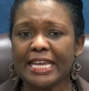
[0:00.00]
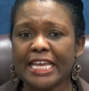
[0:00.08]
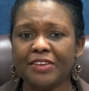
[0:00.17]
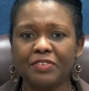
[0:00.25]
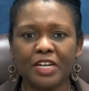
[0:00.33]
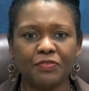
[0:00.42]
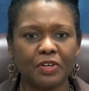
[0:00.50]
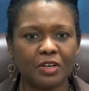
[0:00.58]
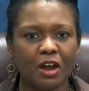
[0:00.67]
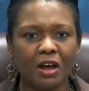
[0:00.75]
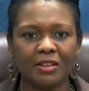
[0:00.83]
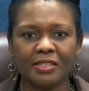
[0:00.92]
even if a
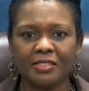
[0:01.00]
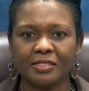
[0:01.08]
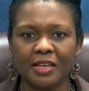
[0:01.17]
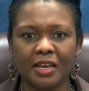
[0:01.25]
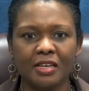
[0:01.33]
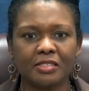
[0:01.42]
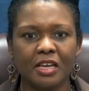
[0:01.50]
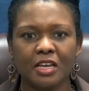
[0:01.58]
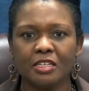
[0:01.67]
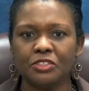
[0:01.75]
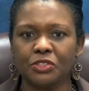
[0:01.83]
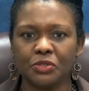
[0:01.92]
college says
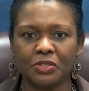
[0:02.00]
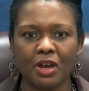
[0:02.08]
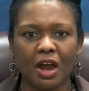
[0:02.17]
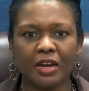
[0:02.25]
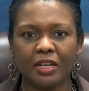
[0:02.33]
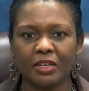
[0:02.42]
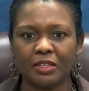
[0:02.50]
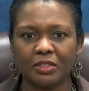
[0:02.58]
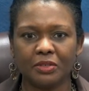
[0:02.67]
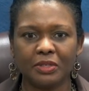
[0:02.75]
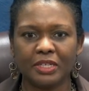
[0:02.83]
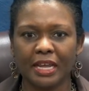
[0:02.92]
do not
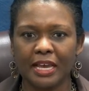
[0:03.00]
include an